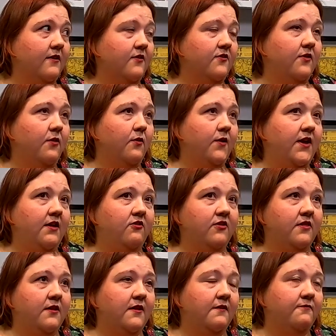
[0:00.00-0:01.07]
So each
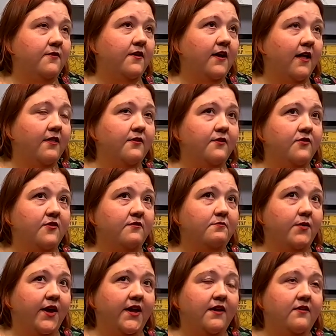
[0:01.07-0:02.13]
of the different colors of
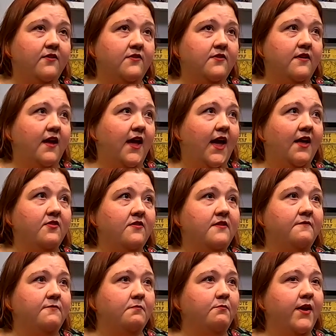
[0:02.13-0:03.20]
bikes has a
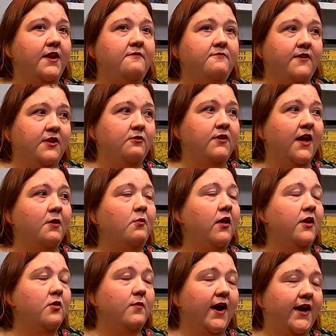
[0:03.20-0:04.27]
different benefit you get
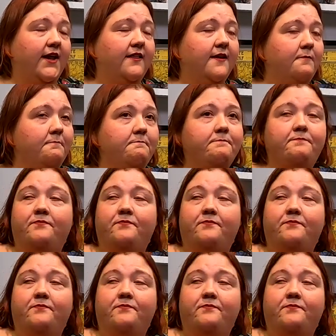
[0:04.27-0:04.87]
while you're riding them.